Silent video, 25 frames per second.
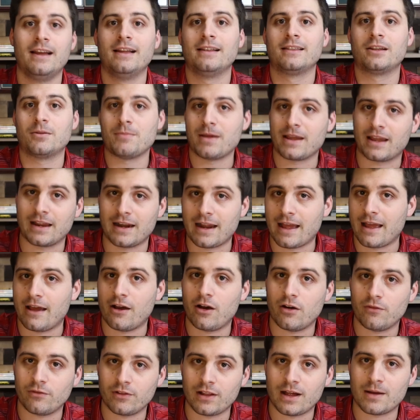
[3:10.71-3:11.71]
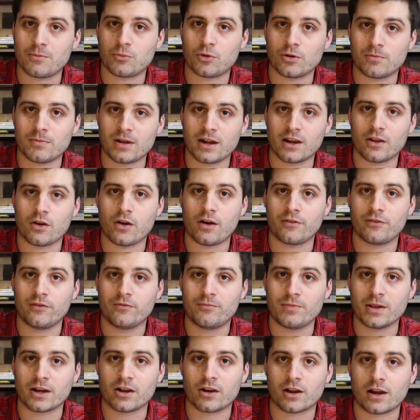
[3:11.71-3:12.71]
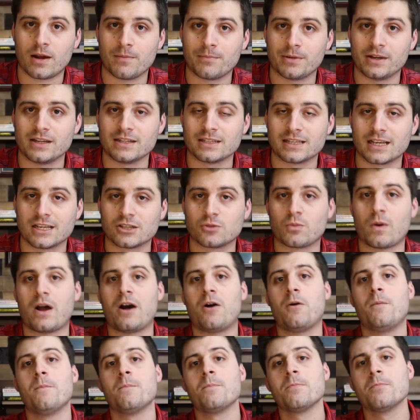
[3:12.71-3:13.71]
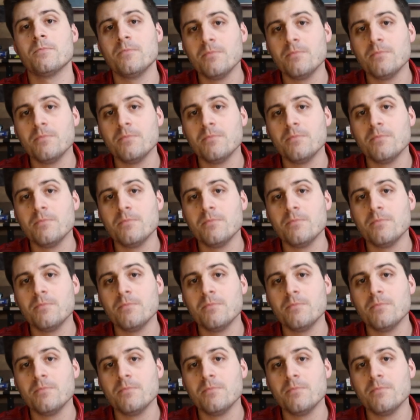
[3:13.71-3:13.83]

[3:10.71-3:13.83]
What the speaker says: They're making a hell of a lot more money off of bigger companies as well.